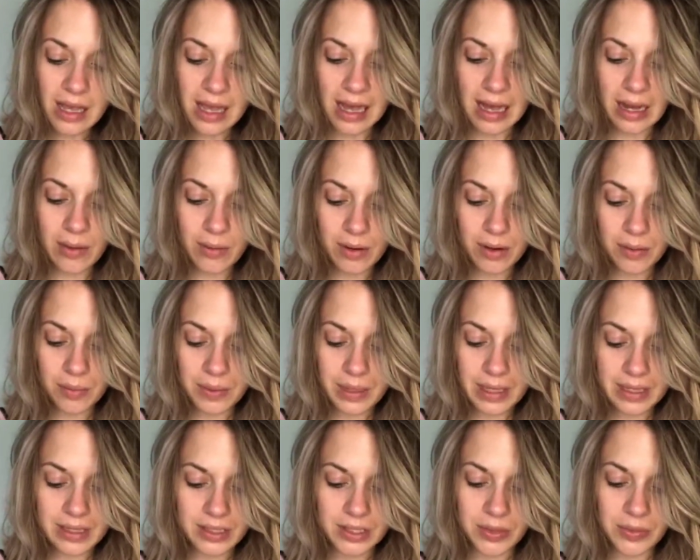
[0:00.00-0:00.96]
How are
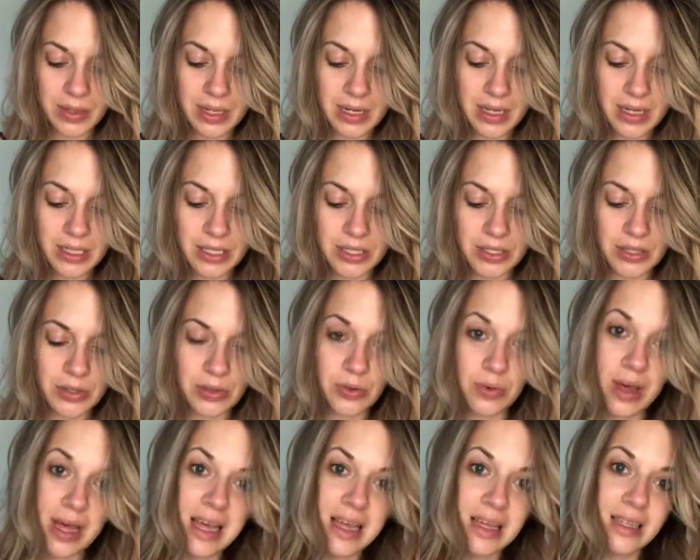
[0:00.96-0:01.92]
we doing
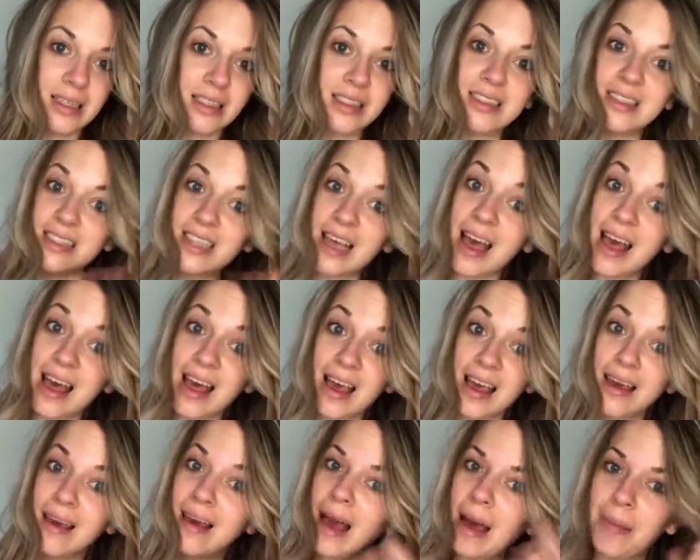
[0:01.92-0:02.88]

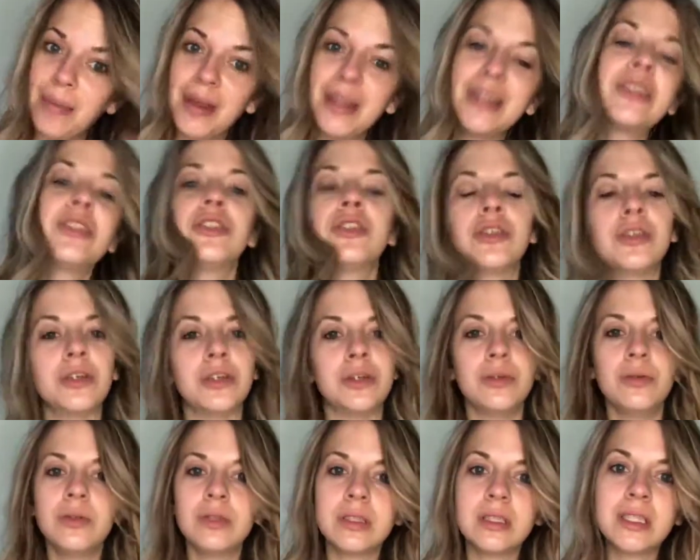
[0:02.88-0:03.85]
today? Happy
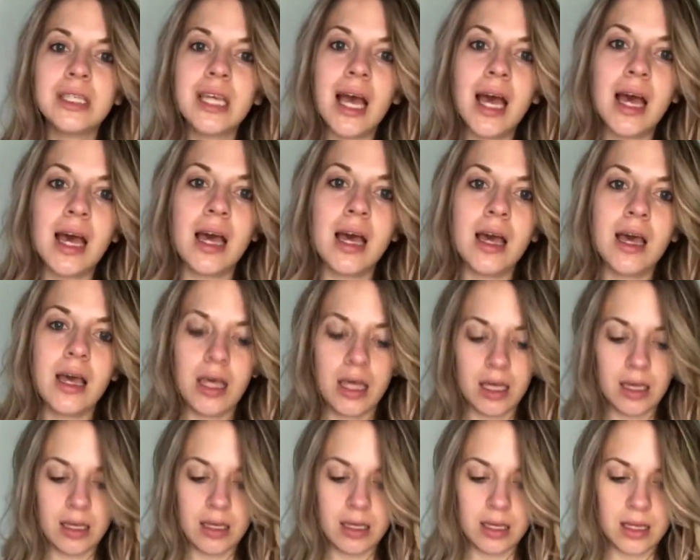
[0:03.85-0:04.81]

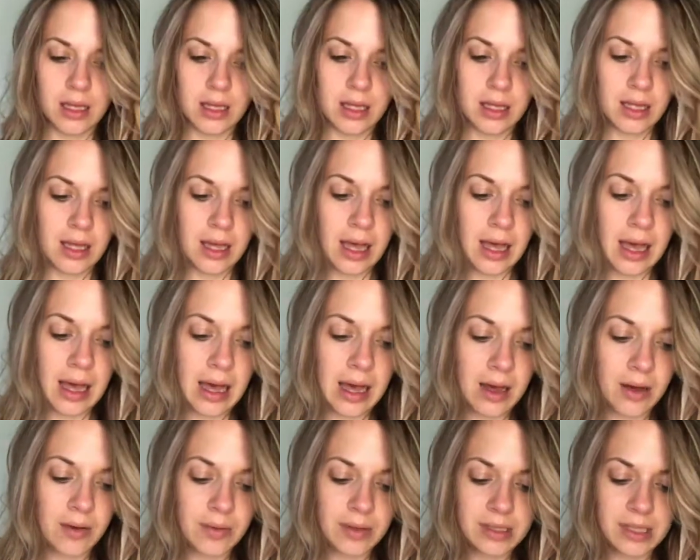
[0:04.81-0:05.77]
Tuesday.
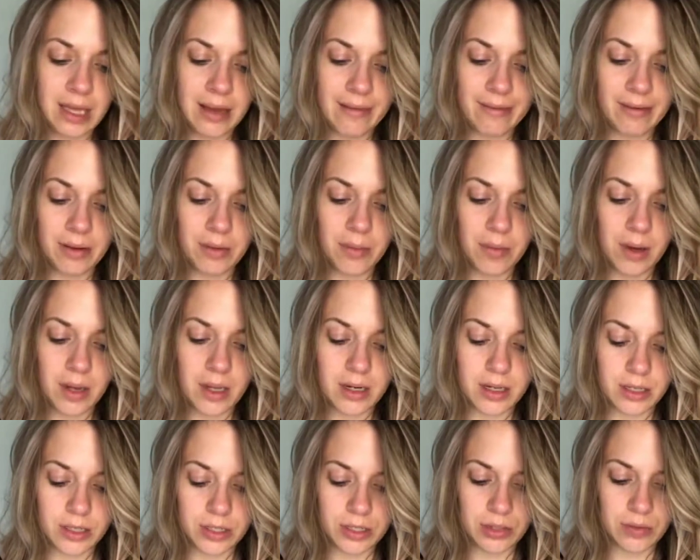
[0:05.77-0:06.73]
How is everyone
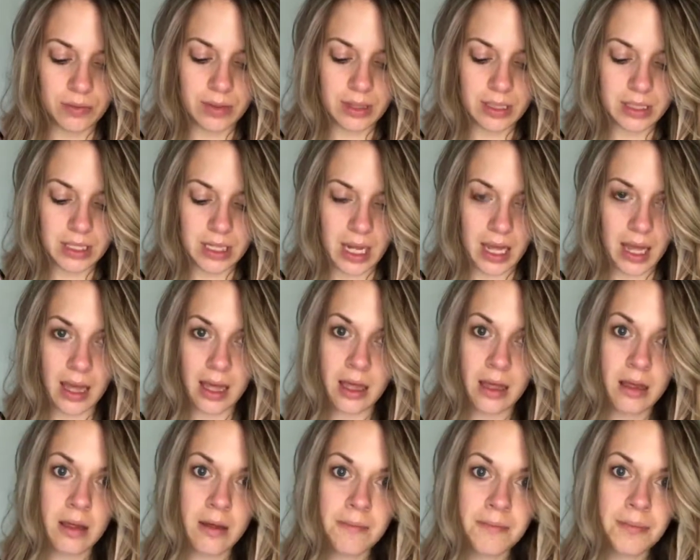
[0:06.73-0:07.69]
doing today?
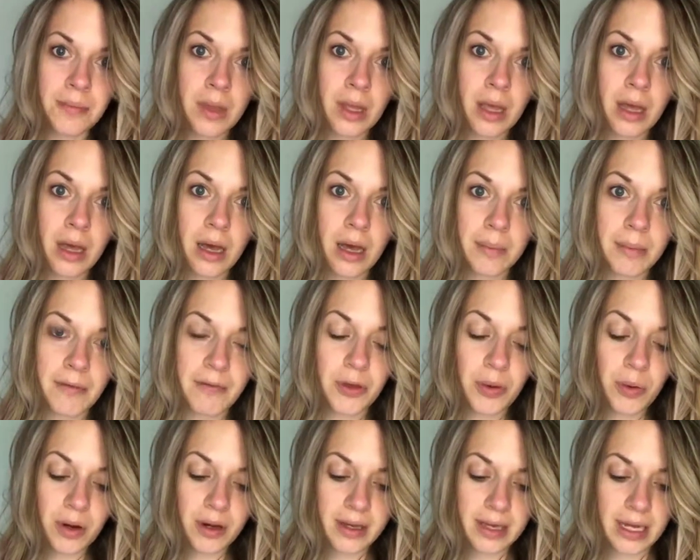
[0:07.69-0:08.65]
If
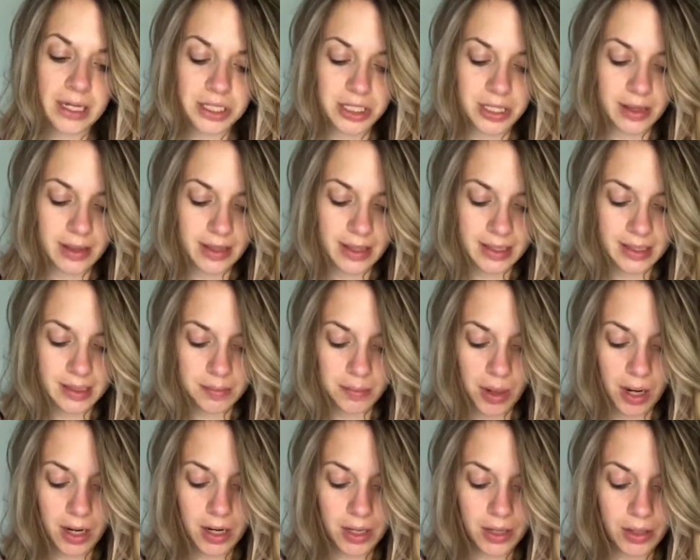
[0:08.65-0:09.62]
you are catching this
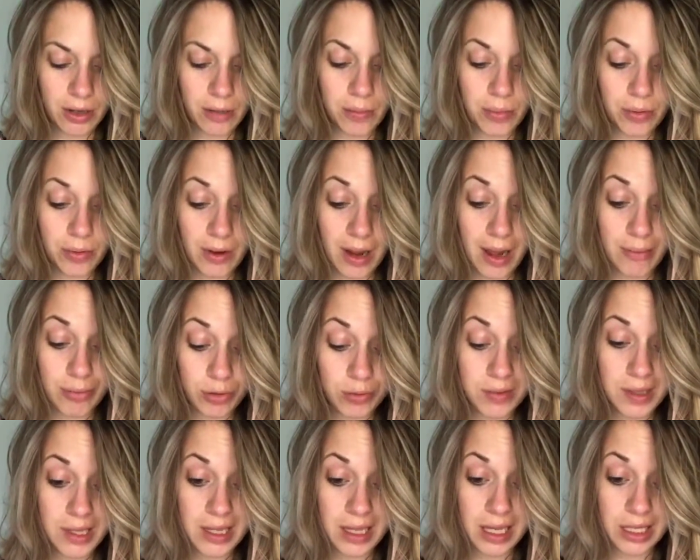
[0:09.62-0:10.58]
part, you're
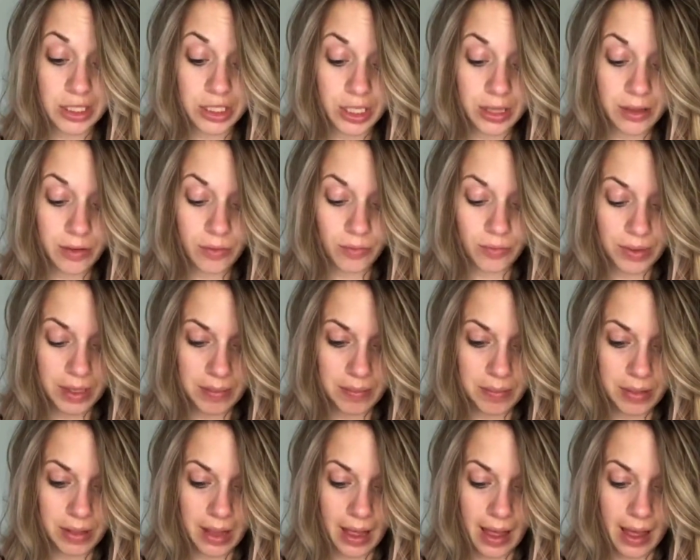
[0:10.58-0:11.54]
probably catching the
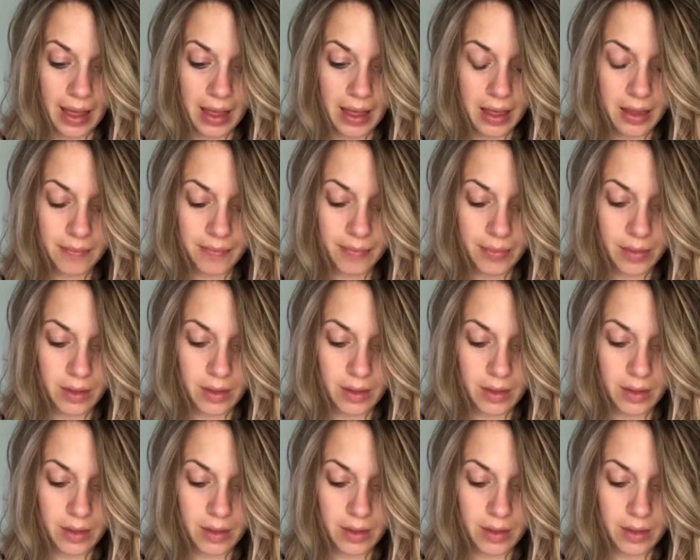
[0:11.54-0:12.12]
replay.